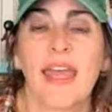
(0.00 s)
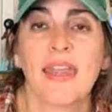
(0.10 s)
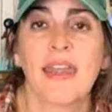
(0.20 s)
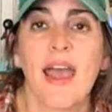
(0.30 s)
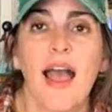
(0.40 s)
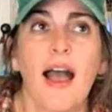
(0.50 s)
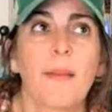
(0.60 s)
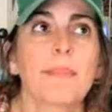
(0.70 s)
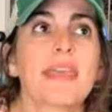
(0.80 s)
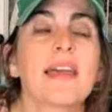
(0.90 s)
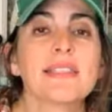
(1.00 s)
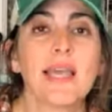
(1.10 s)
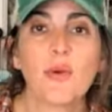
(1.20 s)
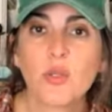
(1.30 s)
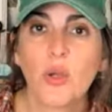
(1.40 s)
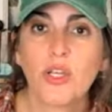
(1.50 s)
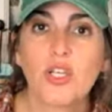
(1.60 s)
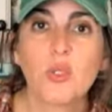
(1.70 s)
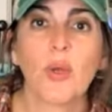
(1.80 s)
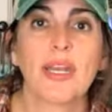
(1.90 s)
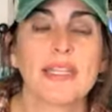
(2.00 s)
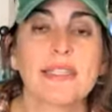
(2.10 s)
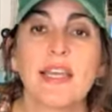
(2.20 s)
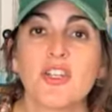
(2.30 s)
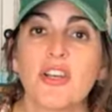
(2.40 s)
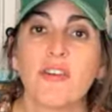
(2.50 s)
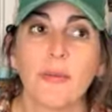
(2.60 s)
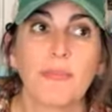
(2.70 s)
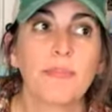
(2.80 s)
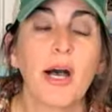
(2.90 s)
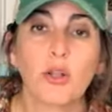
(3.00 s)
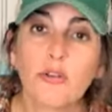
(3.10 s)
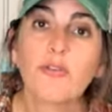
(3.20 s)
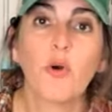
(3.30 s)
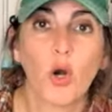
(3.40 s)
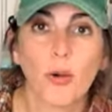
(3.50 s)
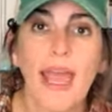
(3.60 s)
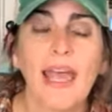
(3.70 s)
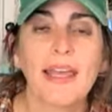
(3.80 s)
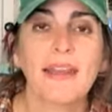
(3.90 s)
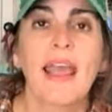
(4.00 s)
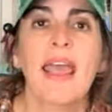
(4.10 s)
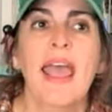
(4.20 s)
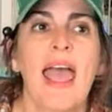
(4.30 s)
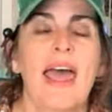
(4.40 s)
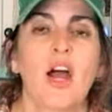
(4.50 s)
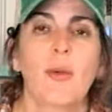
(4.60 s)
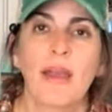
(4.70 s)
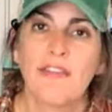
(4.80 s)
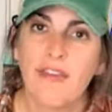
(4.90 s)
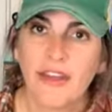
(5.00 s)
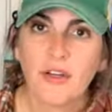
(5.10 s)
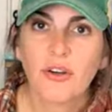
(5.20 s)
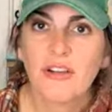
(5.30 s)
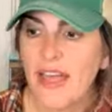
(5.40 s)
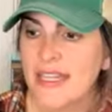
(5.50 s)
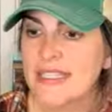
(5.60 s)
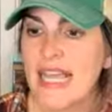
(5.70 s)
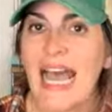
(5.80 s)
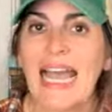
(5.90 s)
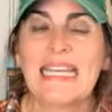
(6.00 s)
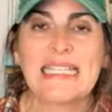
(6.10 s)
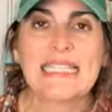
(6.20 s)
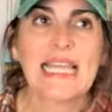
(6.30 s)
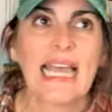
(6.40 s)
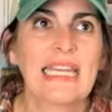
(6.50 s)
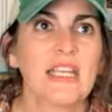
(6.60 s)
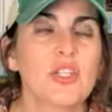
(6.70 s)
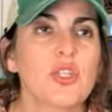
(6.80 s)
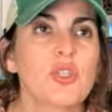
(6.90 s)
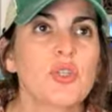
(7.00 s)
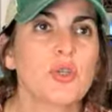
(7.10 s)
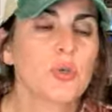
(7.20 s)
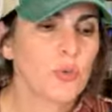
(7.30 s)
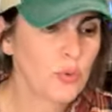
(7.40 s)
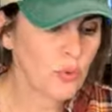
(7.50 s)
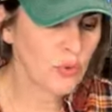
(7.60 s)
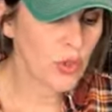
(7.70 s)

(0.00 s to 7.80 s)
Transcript: And then um, because I was going to do it in such of a bulk format, at all my vendor events, I decided to